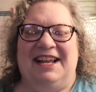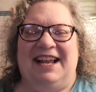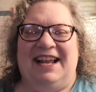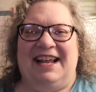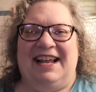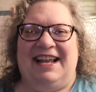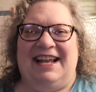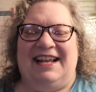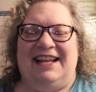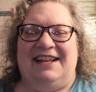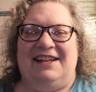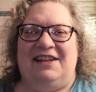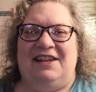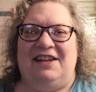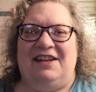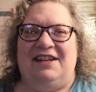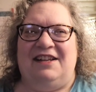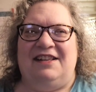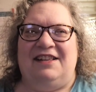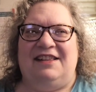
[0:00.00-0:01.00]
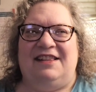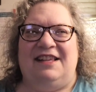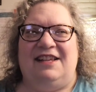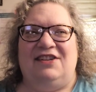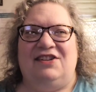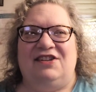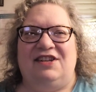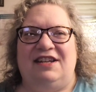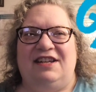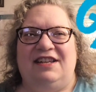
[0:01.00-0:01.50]
And then
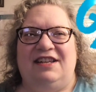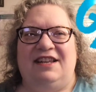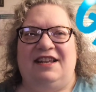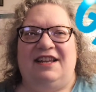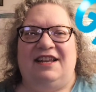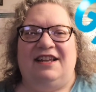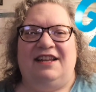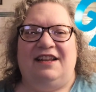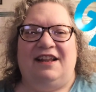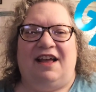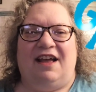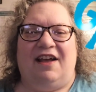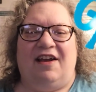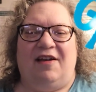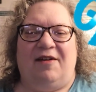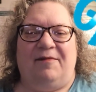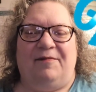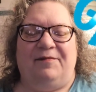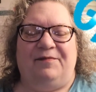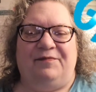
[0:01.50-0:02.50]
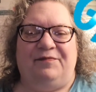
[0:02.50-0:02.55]
she did uh,